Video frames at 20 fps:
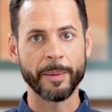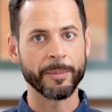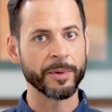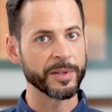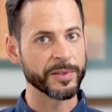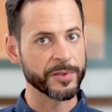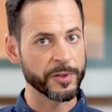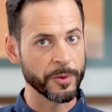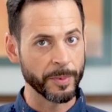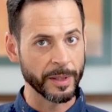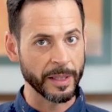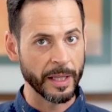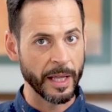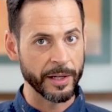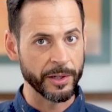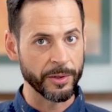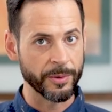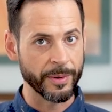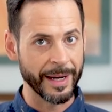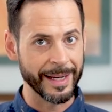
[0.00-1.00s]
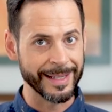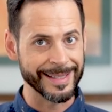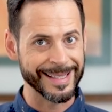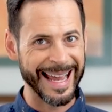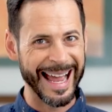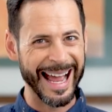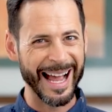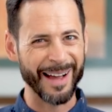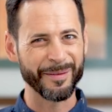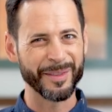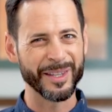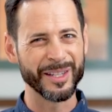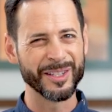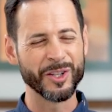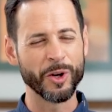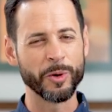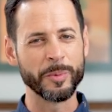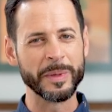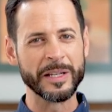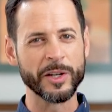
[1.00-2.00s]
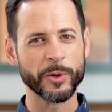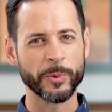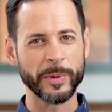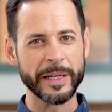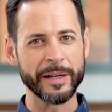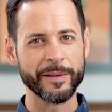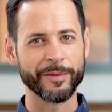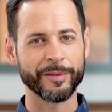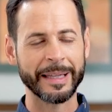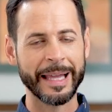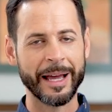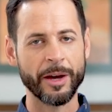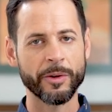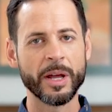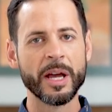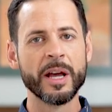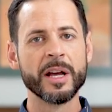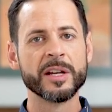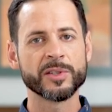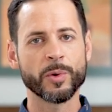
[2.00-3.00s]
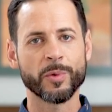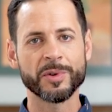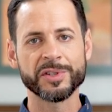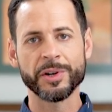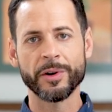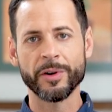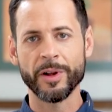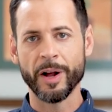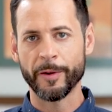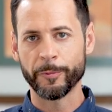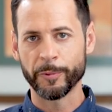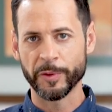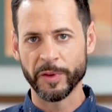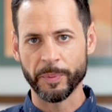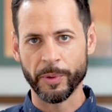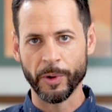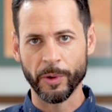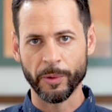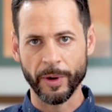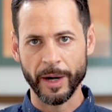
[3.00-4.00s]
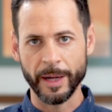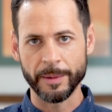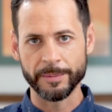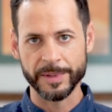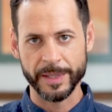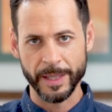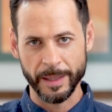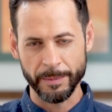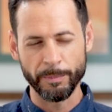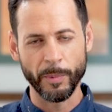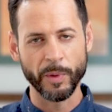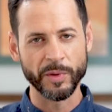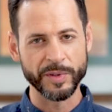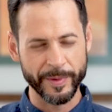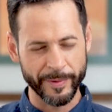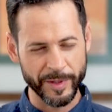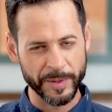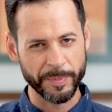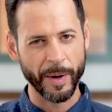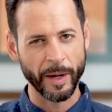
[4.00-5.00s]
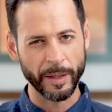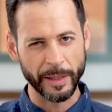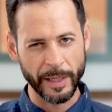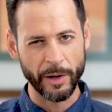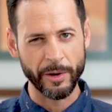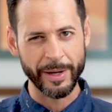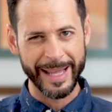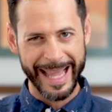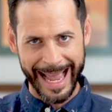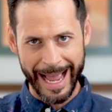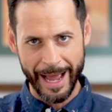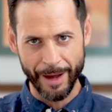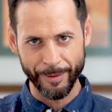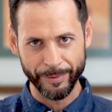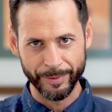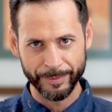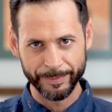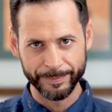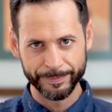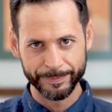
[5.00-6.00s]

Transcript: I'm gonna assume a lot of you guys have the Adobe Creative Cloud. So we're starting off with the programs that most of us probably already have.